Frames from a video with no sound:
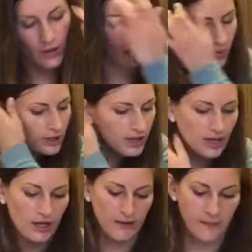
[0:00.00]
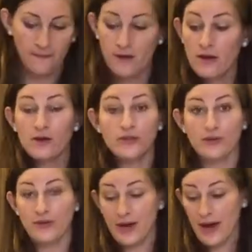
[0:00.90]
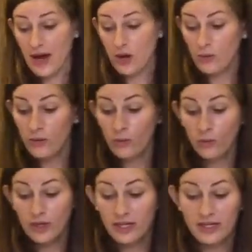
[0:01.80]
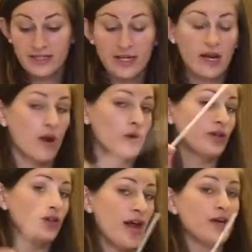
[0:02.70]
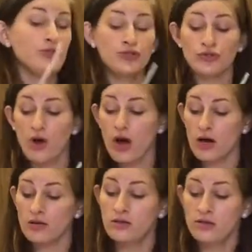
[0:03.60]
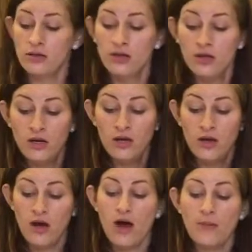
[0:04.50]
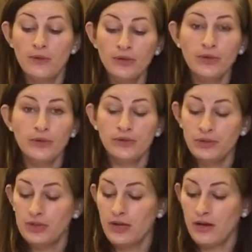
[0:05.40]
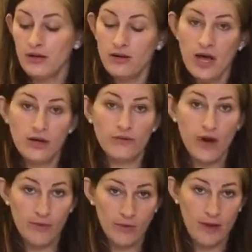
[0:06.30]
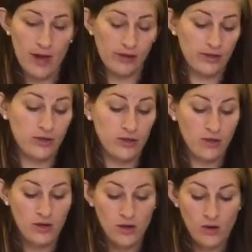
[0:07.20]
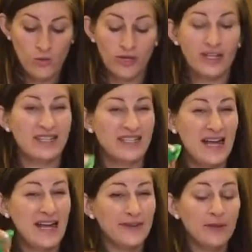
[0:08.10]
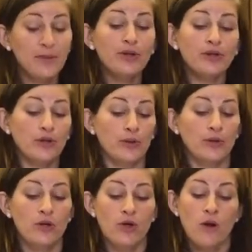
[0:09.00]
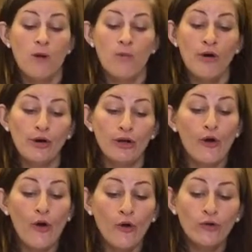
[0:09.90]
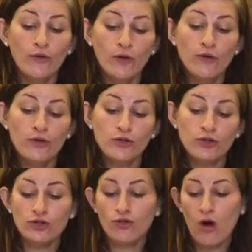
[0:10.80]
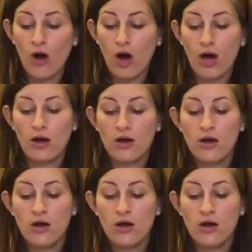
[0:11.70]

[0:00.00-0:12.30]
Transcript: Okay, so now we're going to take our last straw, a balloon, and a rubber band. We're going to take the balloon, put it over the straw,